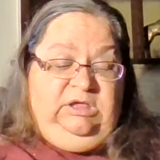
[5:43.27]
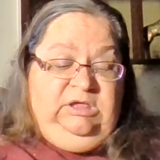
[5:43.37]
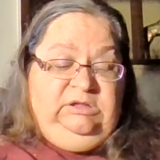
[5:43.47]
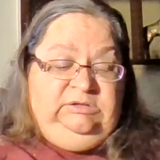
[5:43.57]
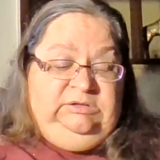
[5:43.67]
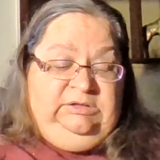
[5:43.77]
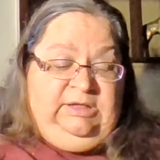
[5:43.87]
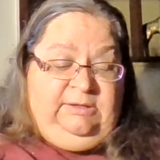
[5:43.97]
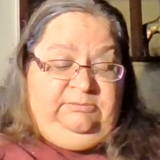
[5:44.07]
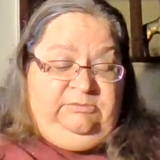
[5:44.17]
It
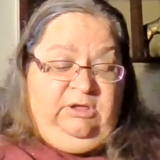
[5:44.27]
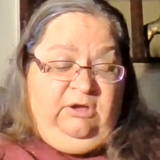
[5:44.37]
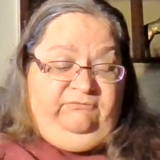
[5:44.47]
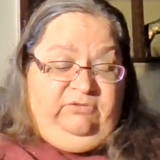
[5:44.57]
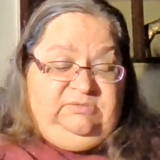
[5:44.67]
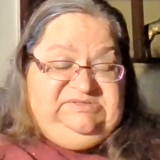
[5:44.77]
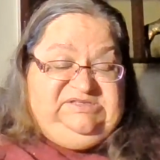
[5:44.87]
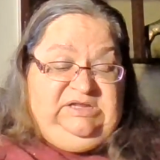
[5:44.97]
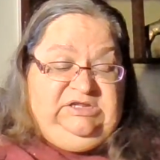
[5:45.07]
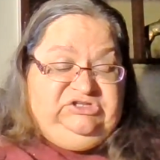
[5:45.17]
leapt from
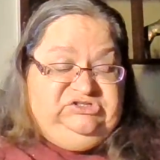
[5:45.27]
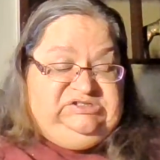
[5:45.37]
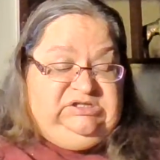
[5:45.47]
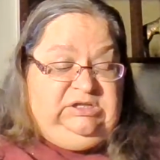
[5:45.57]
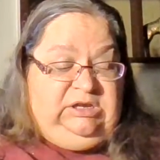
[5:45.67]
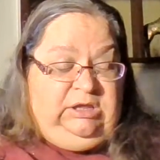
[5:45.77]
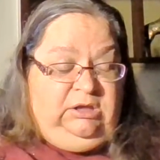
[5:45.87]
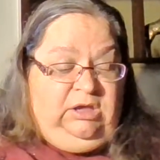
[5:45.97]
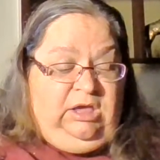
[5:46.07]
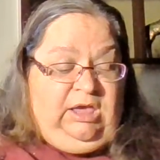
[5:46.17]
city to city
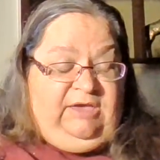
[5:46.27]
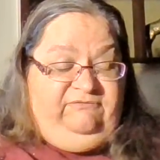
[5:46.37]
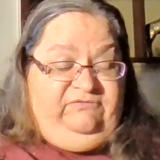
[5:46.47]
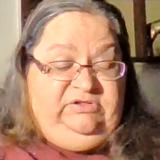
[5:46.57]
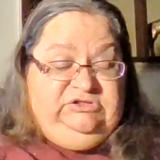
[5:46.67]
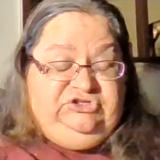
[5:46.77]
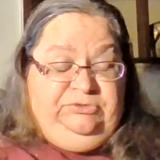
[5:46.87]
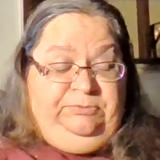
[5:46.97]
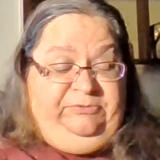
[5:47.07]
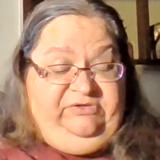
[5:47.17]
and village
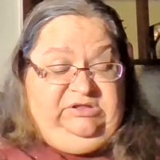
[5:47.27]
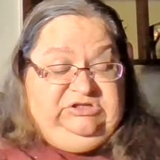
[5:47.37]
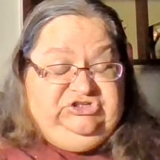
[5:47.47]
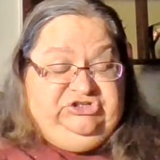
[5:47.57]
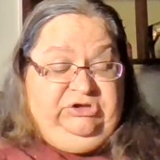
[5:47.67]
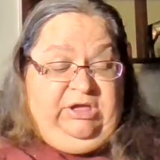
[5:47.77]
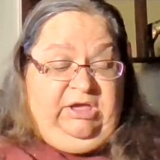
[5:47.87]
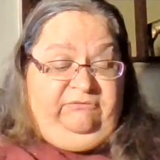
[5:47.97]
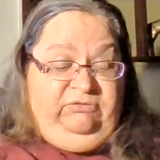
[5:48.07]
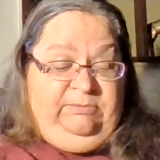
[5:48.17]
to village till
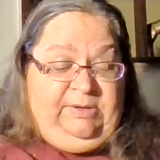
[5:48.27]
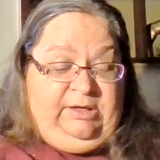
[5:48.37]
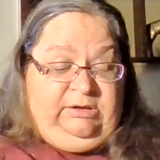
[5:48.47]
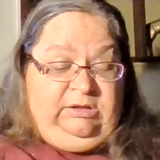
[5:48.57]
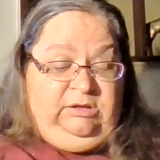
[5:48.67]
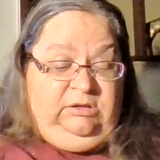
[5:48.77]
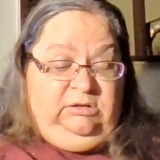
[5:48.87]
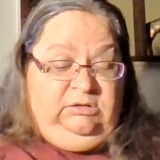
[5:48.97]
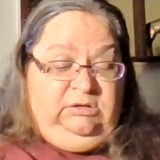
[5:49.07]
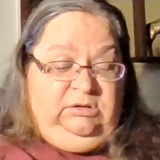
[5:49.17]
everybody
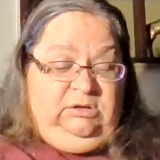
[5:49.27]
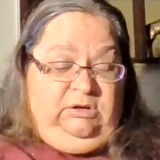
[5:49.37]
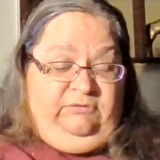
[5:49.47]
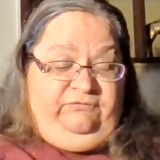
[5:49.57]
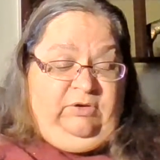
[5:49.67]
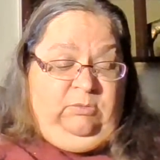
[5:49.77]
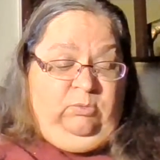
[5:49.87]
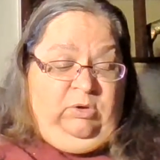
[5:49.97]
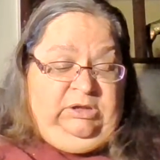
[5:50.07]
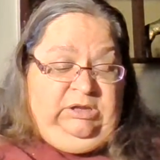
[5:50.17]
from
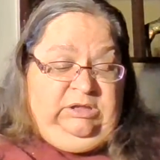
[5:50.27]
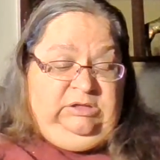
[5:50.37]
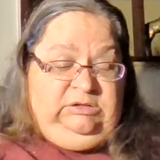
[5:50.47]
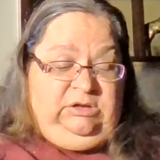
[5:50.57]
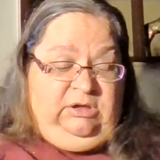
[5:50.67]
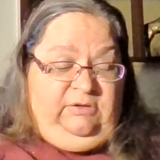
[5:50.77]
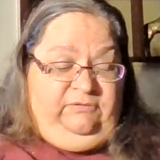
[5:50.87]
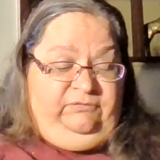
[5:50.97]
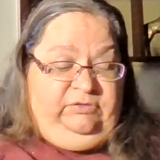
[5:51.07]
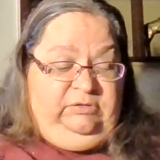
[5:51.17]
one end
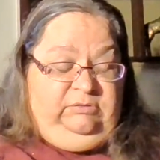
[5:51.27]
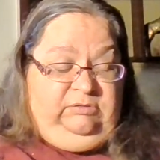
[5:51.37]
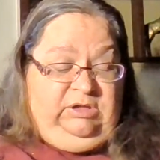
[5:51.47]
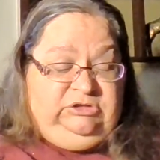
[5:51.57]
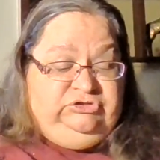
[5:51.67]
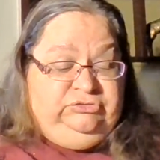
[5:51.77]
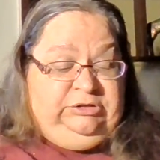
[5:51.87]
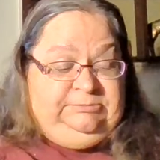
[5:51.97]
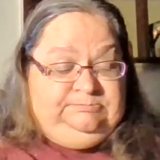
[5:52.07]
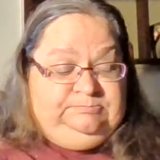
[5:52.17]
of the
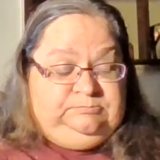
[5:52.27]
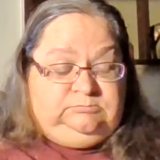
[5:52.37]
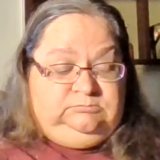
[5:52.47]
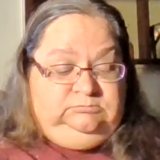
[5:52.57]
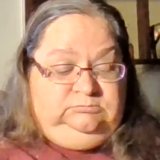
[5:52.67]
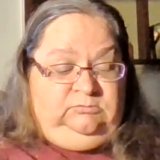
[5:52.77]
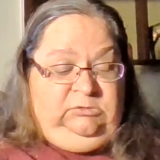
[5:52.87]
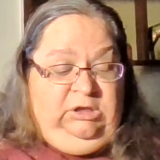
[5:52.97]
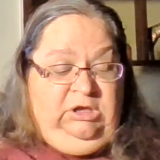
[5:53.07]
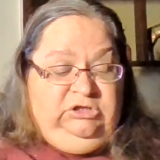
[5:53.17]
country
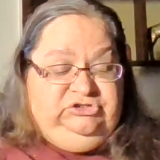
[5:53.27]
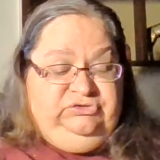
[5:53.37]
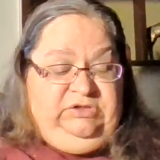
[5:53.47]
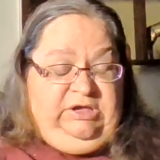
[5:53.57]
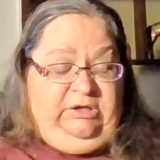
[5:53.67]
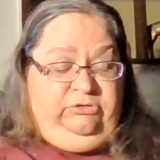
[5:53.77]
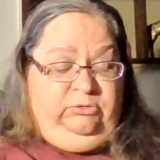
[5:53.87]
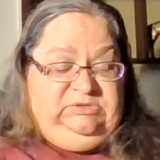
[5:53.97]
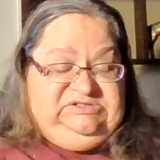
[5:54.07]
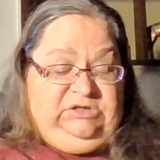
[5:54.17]
to the other
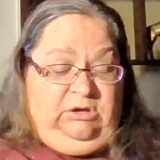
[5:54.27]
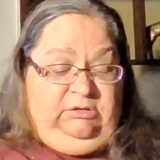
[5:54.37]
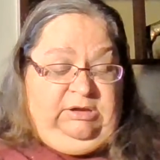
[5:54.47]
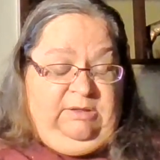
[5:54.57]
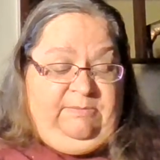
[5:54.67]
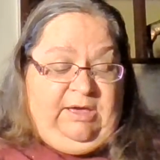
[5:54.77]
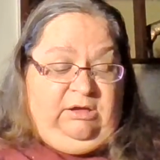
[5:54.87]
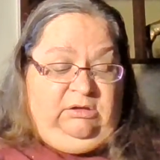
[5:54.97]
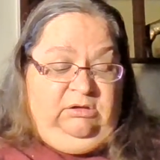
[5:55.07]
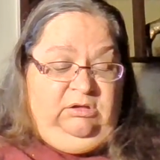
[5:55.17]
was talking
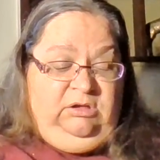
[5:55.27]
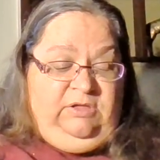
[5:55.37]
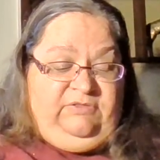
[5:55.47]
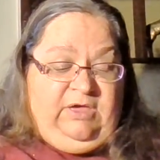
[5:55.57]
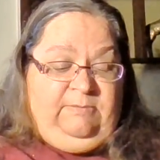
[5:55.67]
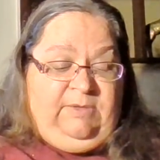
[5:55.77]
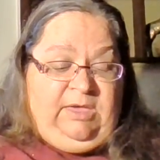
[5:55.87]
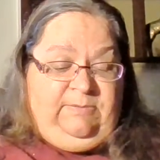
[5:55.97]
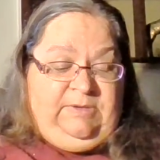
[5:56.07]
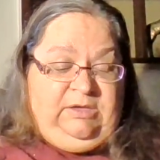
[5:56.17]
about that
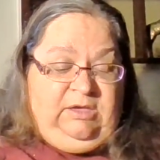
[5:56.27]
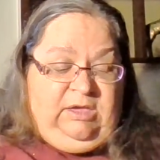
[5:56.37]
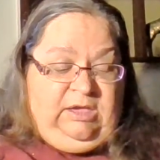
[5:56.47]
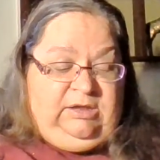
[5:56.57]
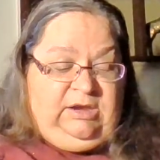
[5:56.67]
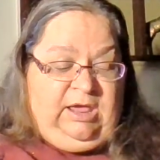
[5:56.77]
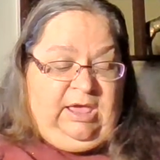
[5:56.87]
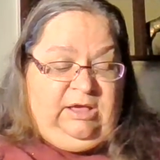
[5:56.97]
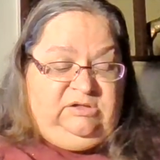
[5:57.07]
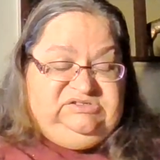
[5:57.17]
baby and
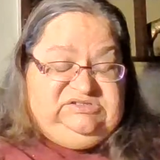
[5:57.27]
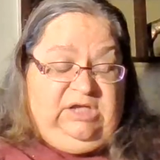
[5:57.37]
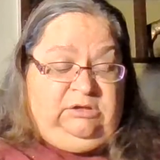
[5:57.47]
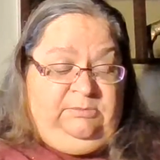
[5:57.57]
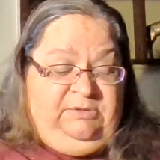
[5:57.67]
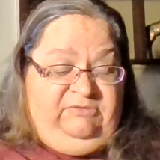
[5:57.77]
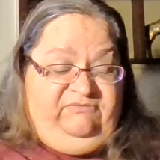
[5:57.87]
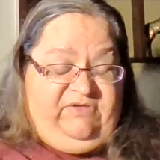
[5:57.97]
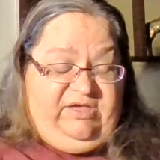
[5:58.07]
how Solomon had